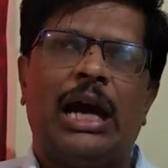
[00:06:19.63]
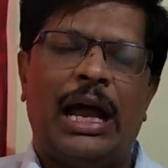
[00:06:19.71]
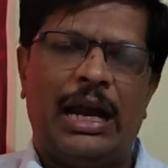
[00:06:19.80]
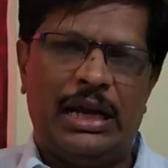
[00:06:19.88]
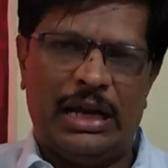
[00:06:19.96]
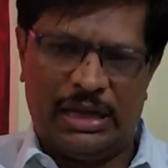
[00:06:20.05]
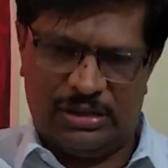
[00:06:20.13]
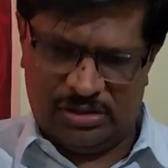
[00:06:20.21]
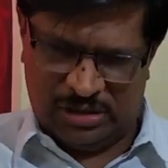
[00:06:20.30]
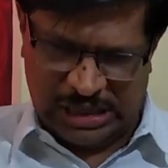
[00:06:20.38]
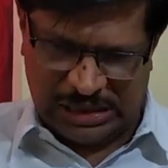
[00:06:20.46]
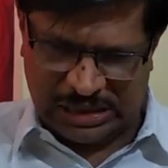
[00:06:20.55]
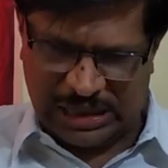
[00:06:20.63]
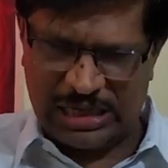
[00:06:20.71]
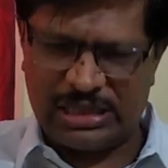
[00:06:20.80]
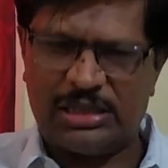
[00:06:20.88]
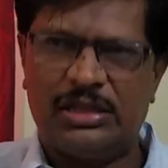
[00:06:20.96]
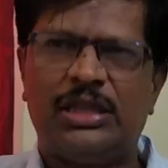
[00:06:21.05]
and
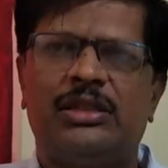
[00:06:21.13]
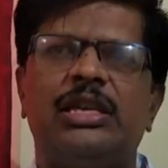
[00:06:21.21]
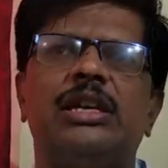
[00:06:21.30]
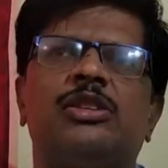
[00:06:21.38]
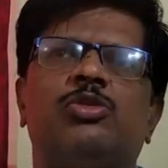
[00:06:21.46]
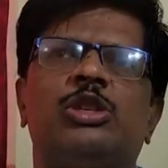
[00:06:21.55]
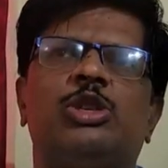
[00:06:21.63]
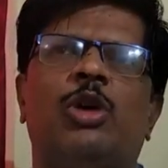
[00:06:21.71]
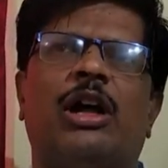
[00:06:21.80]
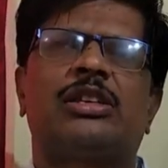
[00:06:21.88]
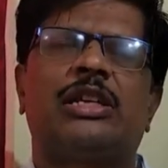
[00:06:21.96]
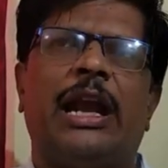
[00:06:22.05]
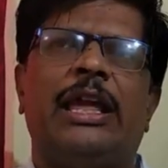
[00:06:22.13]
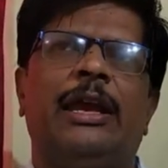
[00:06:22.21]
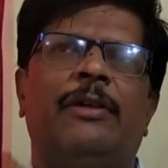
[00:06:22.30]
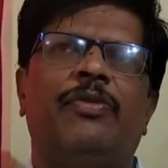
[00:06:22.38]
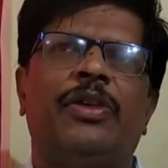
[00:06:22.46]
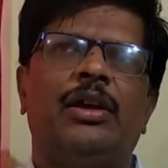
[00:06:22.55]
discuss the things which you are
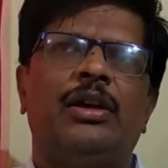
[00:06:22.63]
studying